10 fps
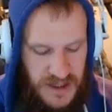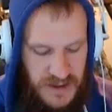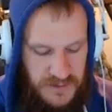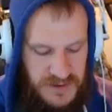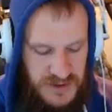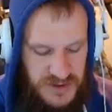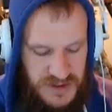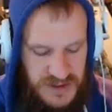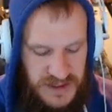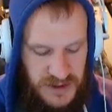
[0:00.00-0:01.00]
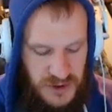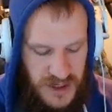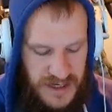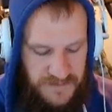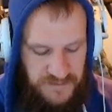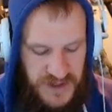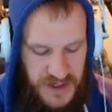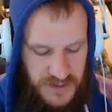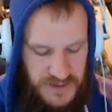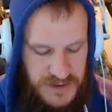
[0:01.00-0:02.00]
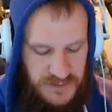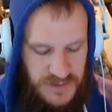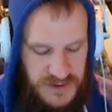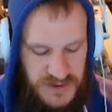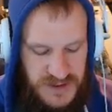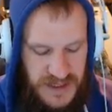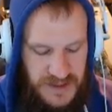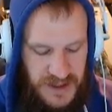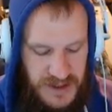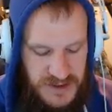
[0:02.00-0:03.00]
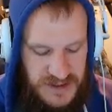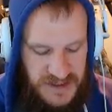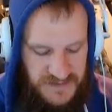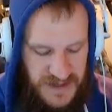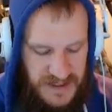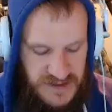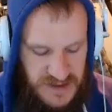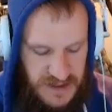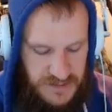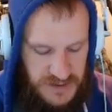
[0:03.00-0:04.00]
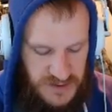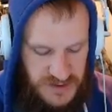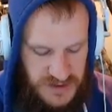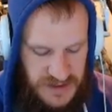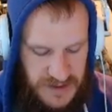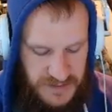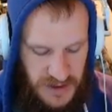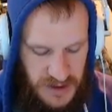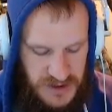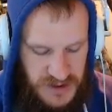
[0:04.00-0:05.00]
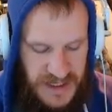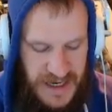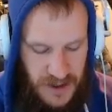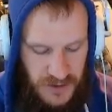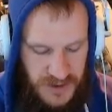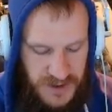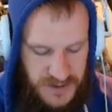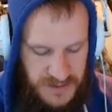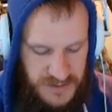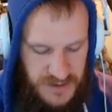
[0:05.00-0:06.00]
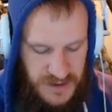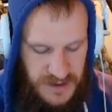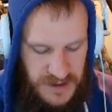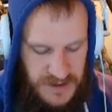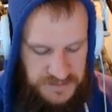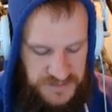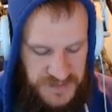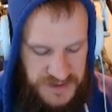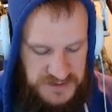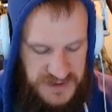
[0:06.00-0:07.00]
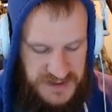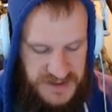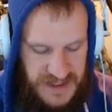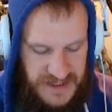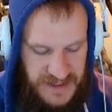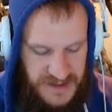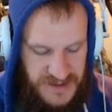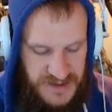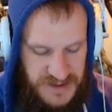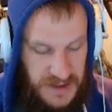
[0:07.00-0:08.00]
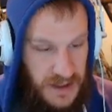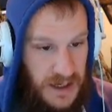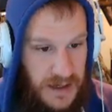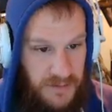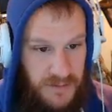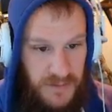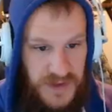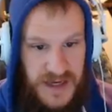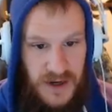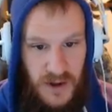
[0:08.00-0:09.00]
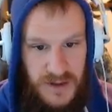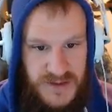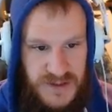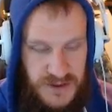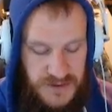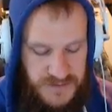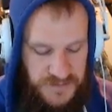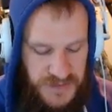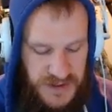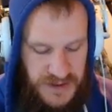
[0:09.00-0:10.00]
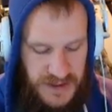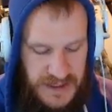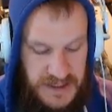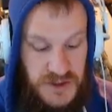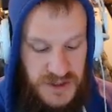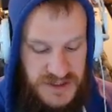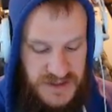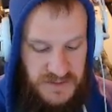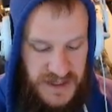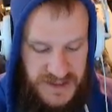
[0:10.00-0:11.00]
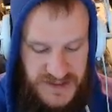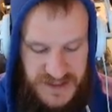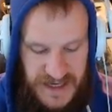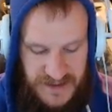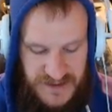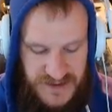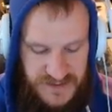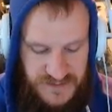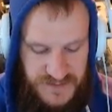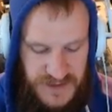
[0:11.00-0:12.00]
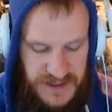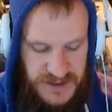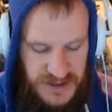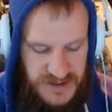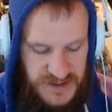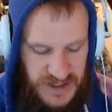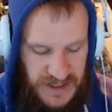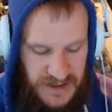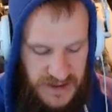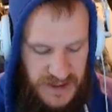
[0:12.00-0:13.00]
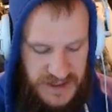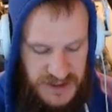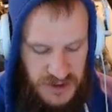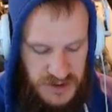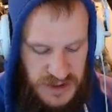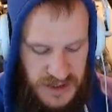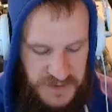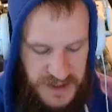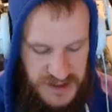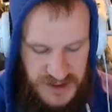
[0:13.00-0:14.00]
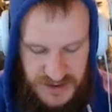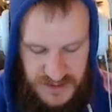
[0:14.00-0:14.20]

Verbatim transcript: reduces their crit, re reduces the enemy archer defense, and reduces the enemy archer's health. That's what this guy does. Um, they also uh, increase their base stats. And as you can see, it shows you how much